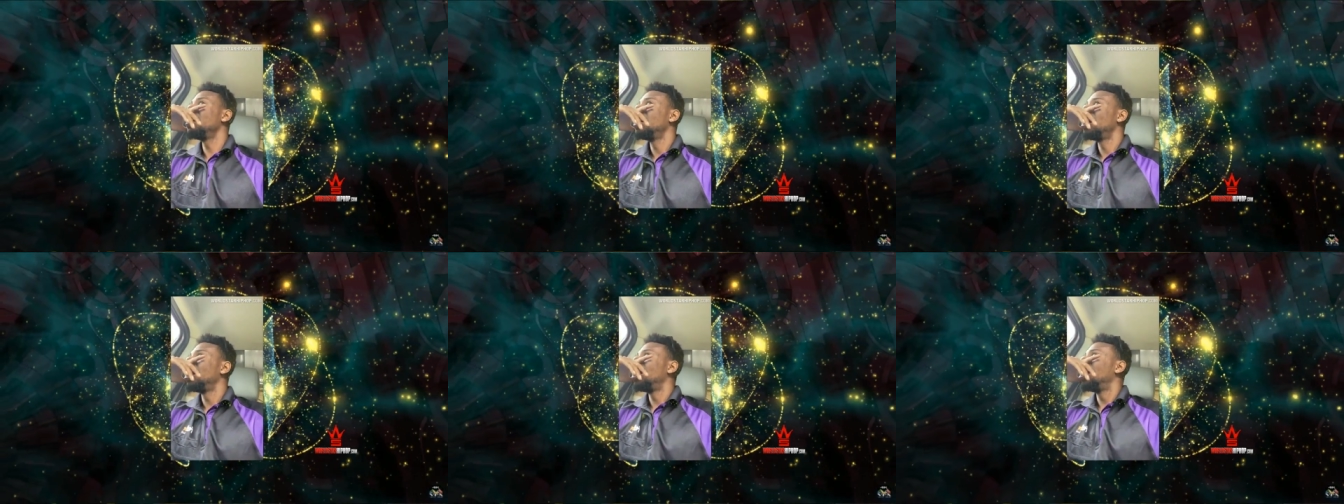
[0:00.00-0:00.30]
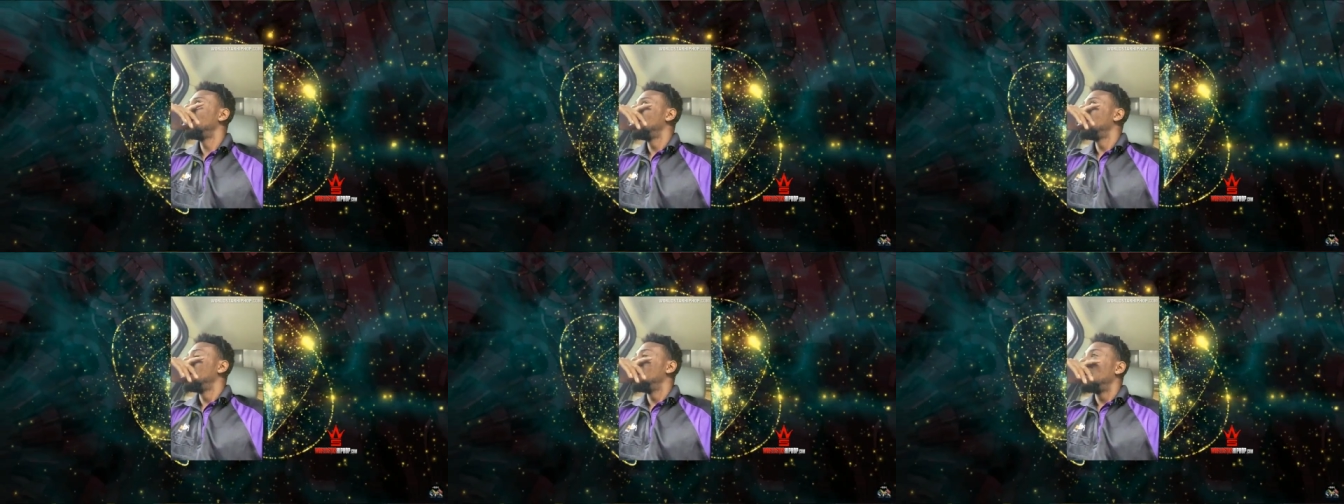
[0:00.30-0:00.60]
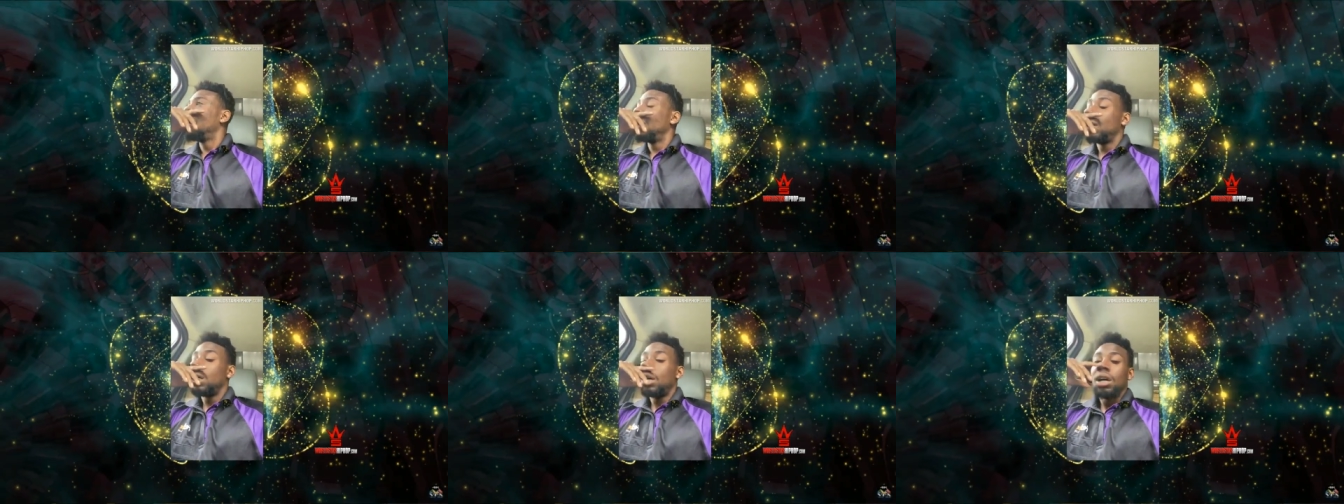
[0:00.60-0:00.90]
I moved down to
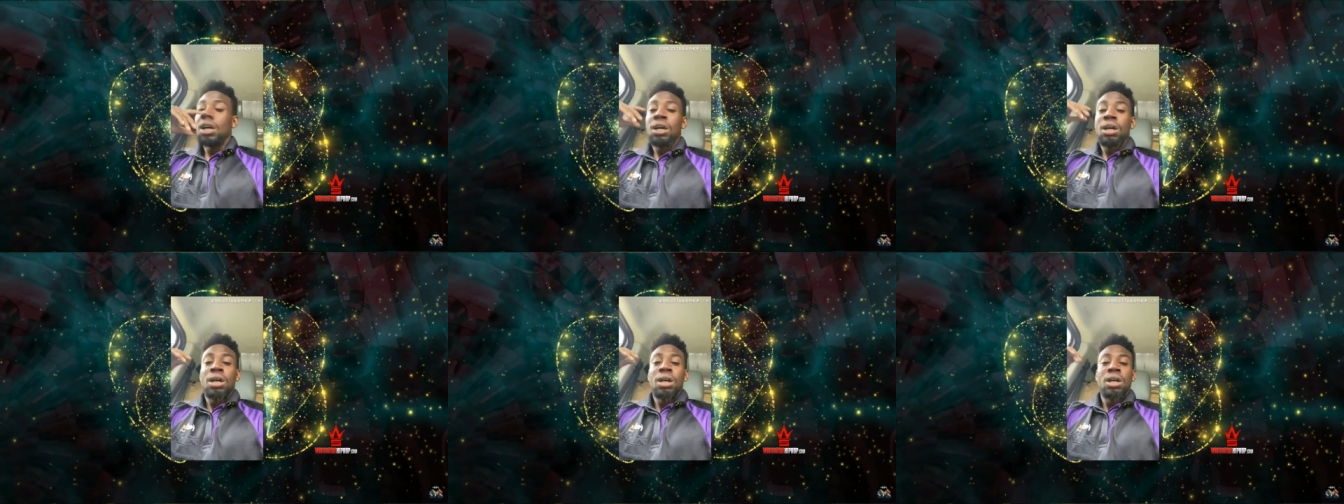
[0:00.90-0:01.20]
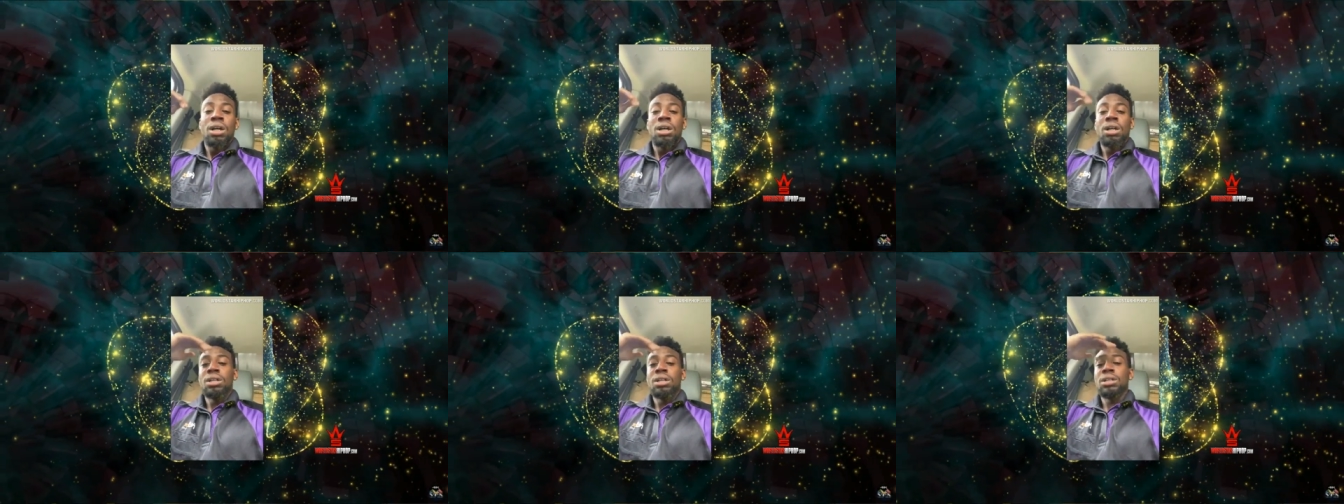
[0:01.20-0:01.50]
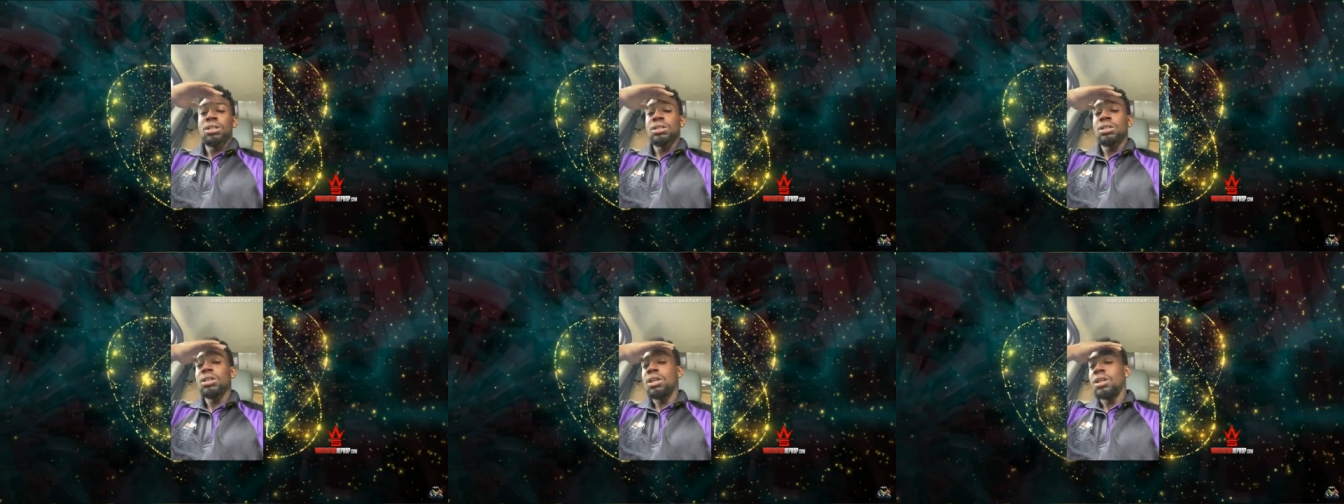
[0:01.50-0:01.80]
Florida,
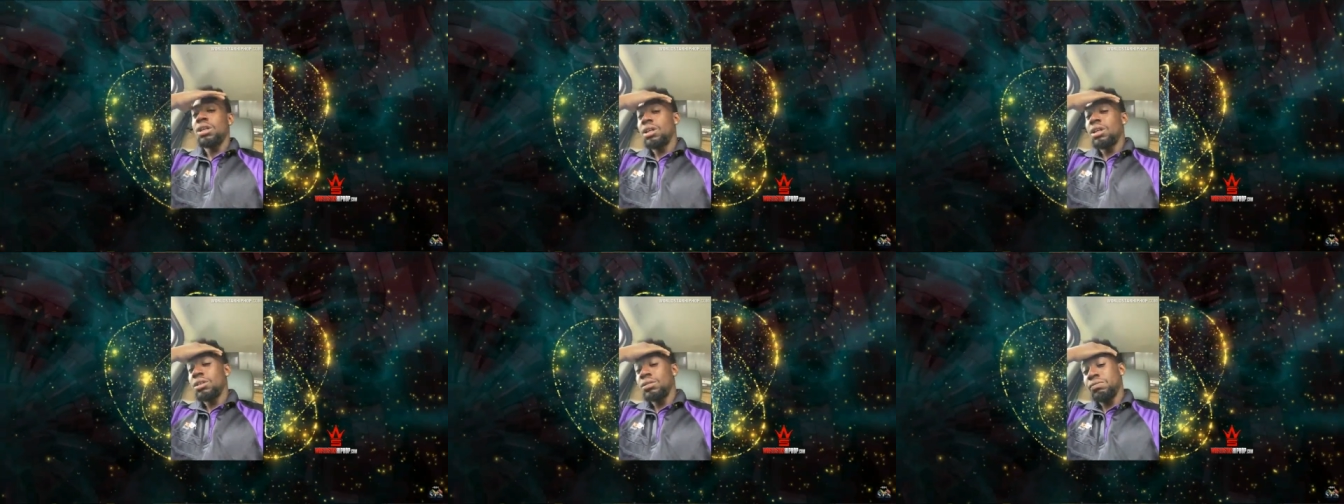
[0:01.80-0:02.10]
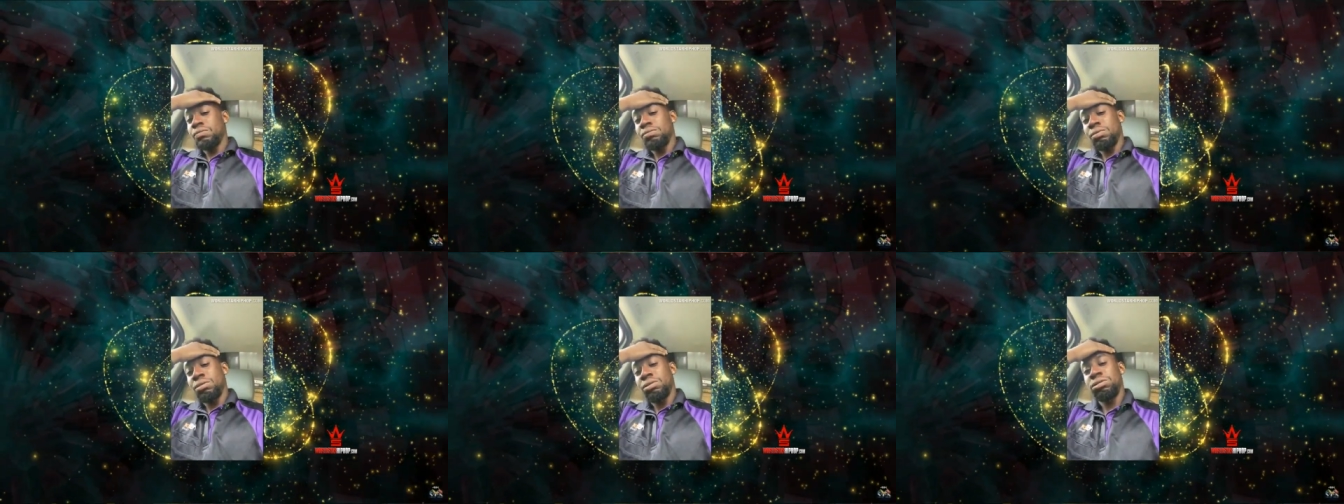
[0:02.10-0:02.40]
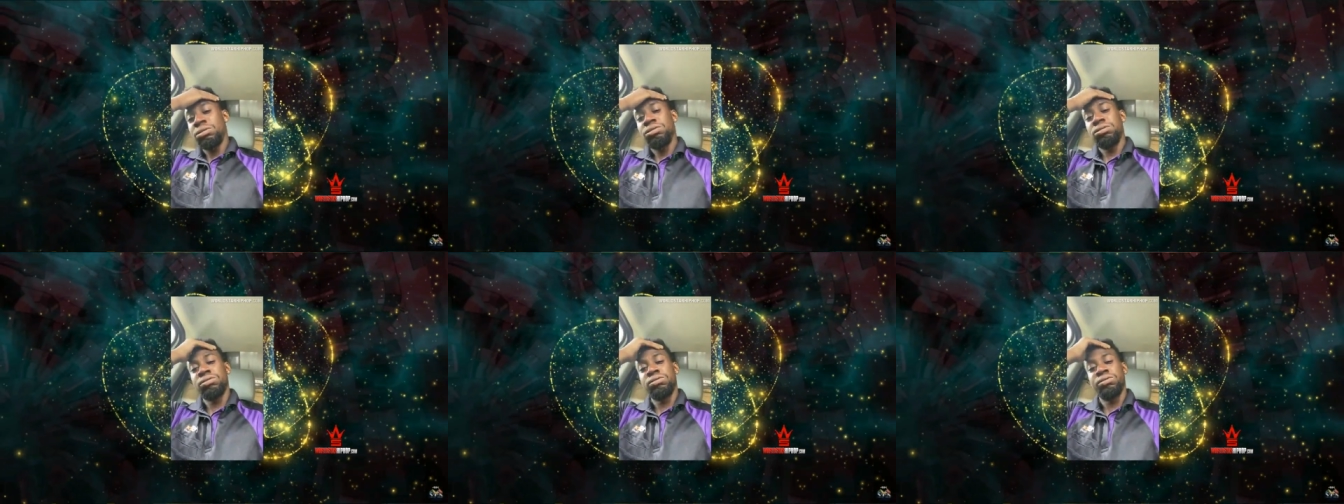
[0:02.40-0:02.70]
and I've
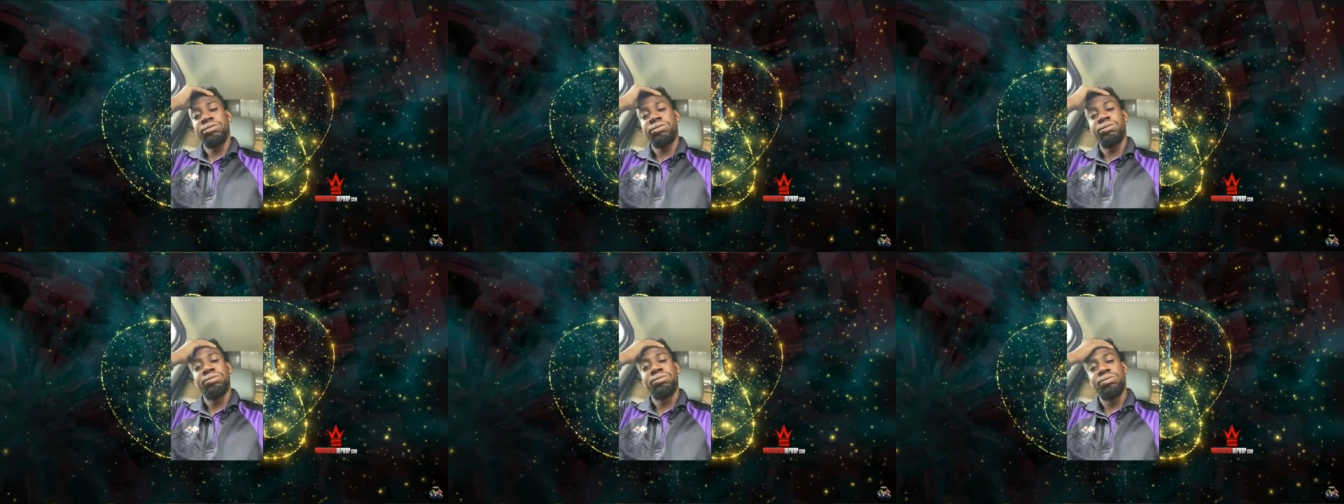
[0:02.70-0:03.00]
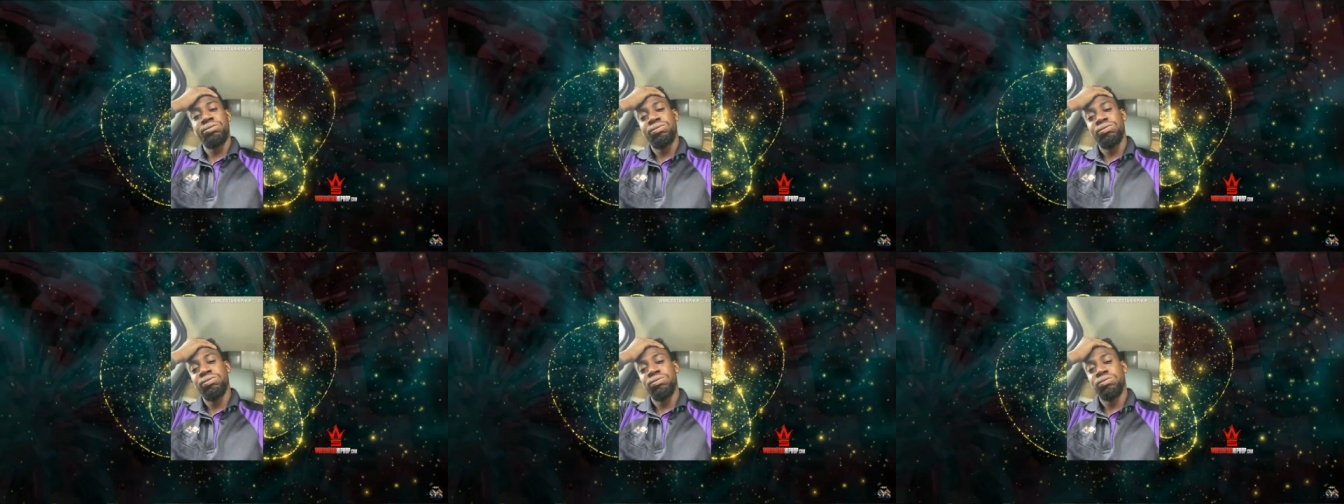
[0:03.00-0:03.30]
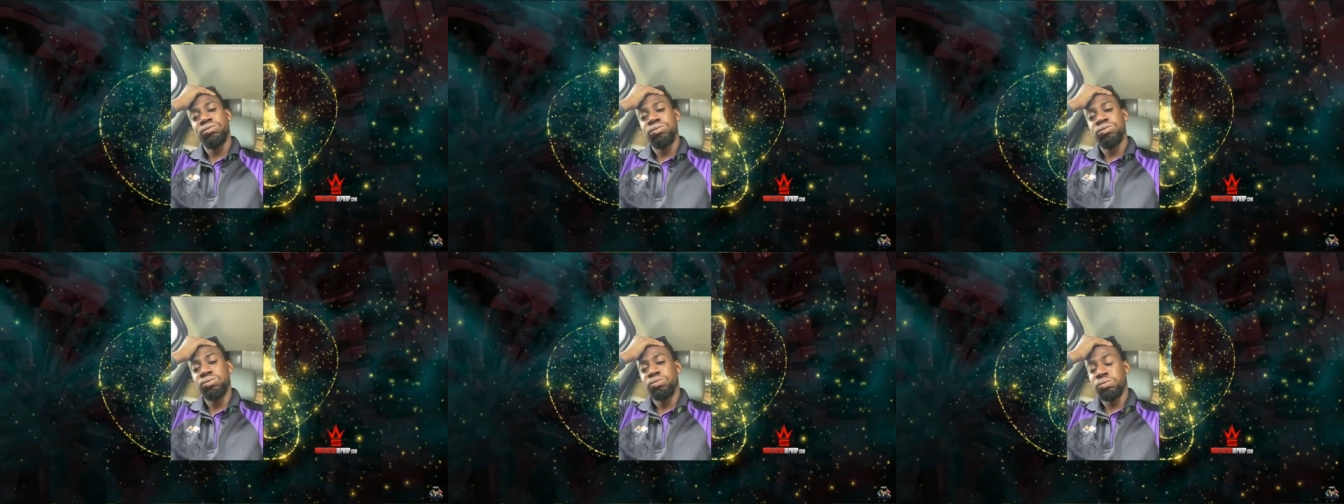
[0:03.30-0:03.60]
experienced
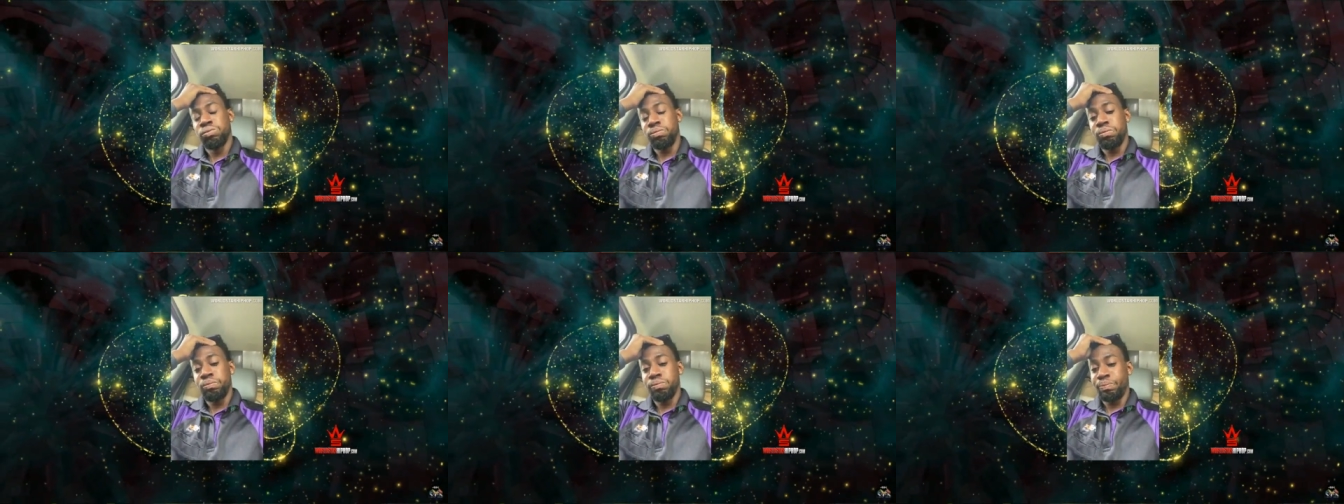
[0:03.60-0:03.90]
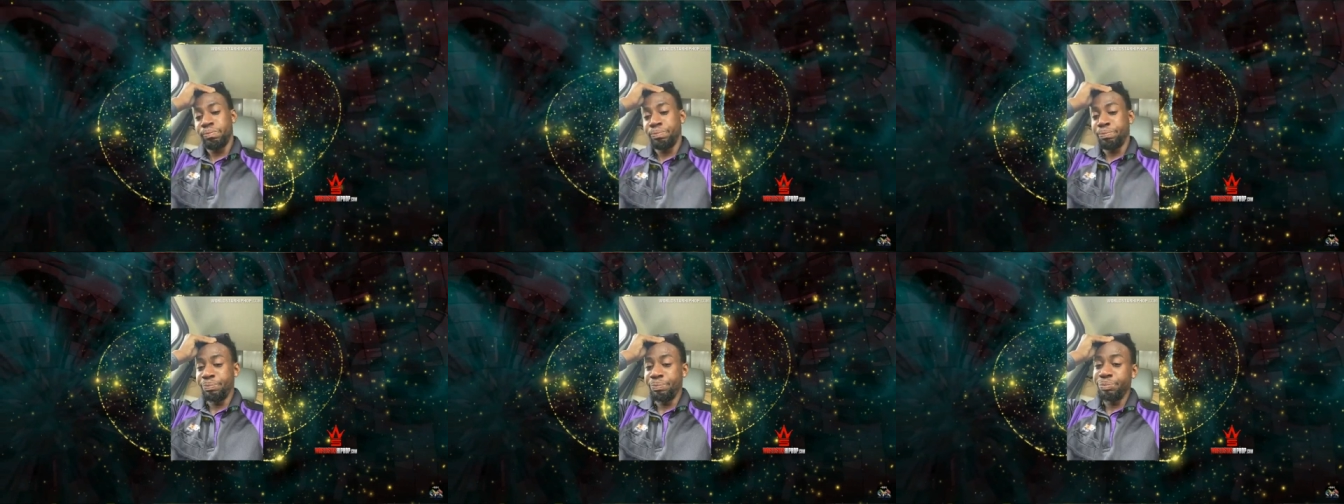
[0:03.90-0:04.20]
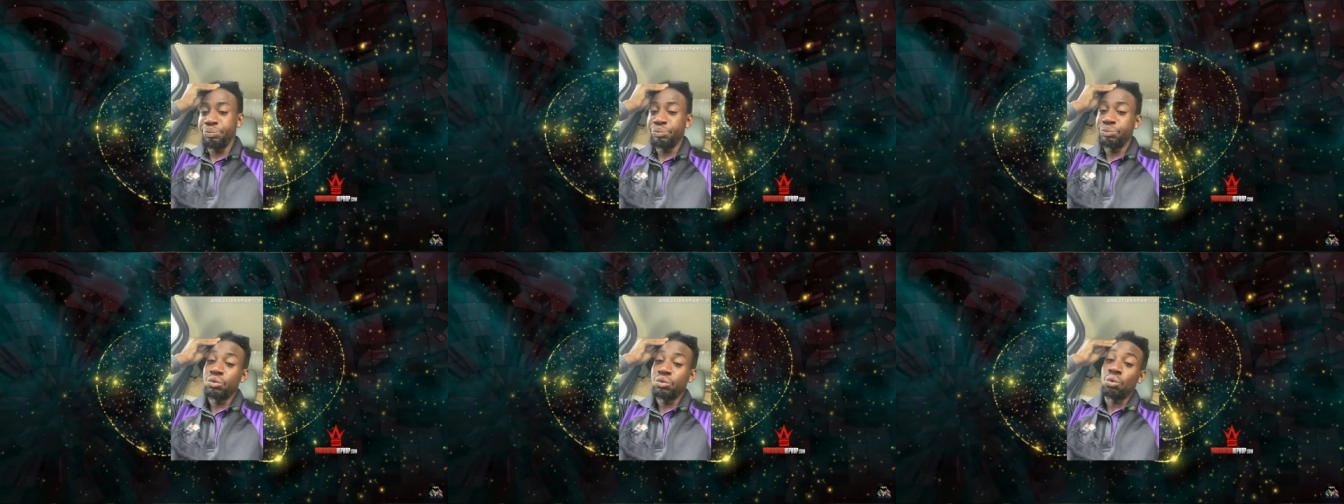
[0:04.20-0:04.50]
racism for the first time.